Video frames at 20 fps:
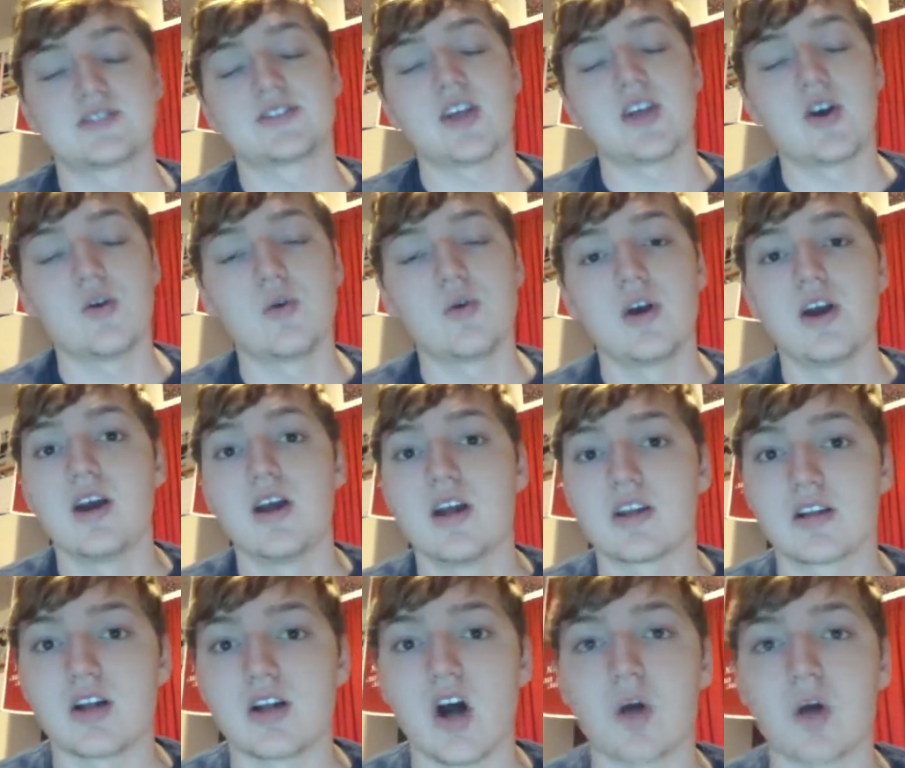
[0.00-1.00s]
So
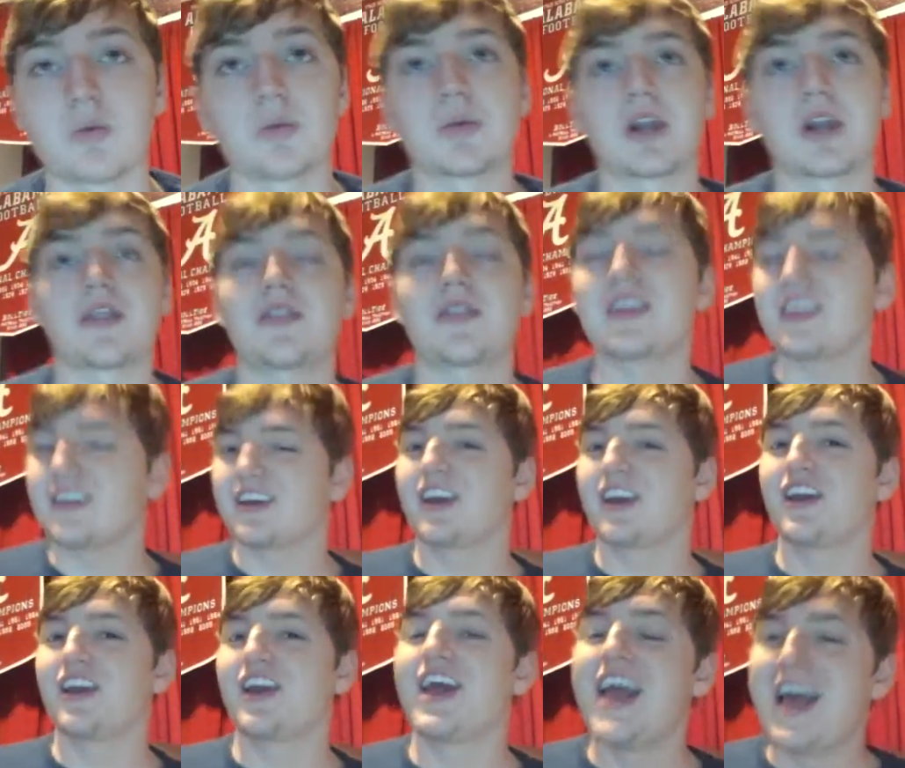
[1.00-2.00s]
did Auburn. But I think
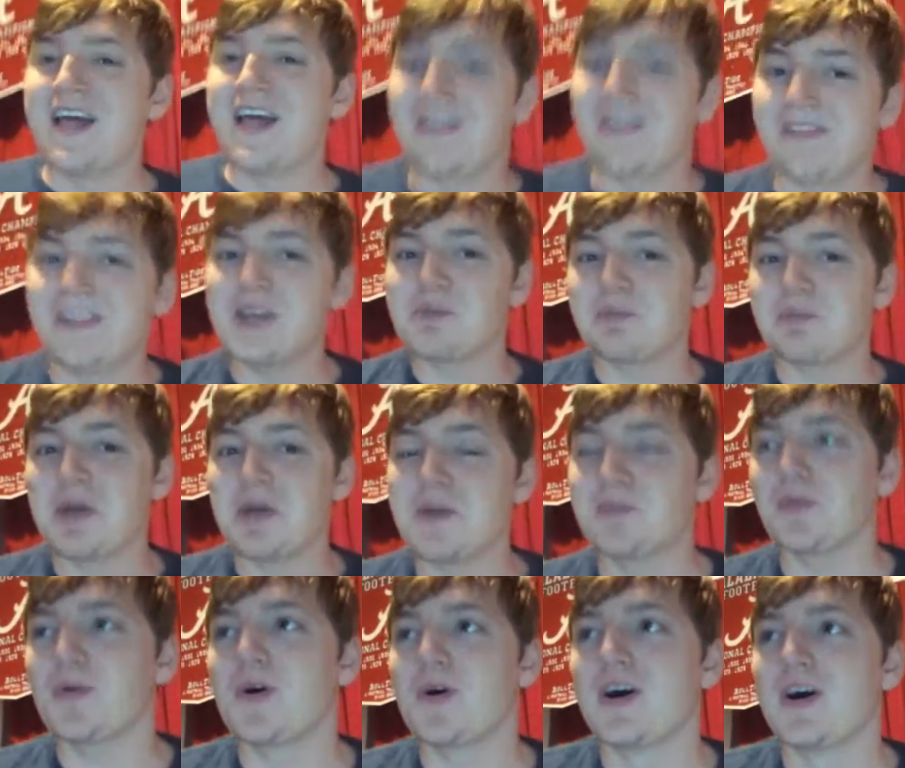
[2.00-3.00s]

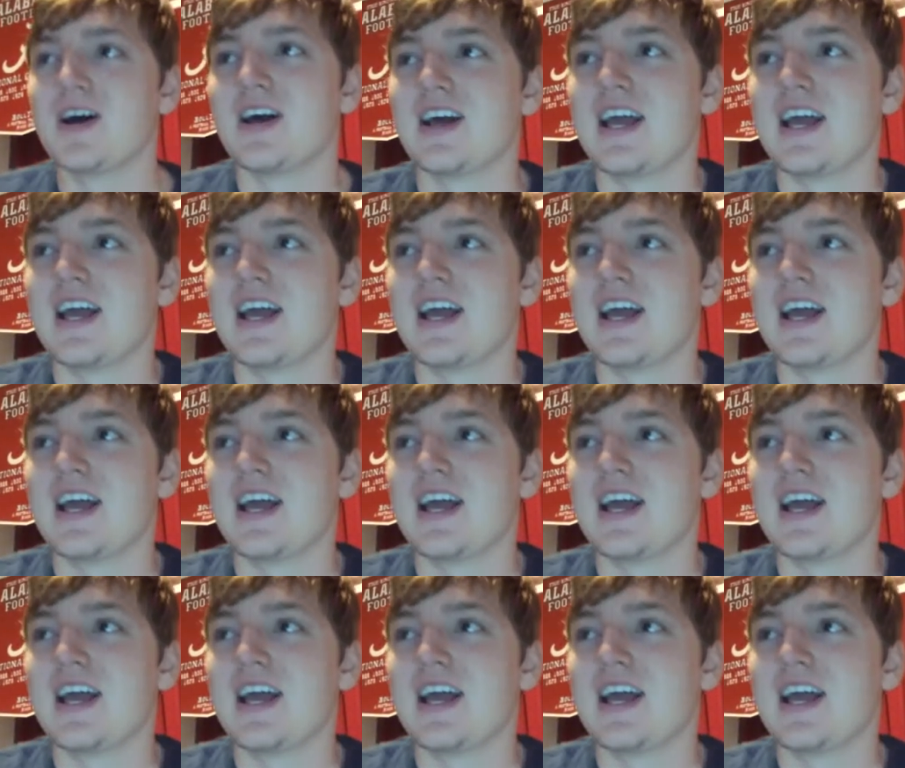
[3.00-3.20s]
people,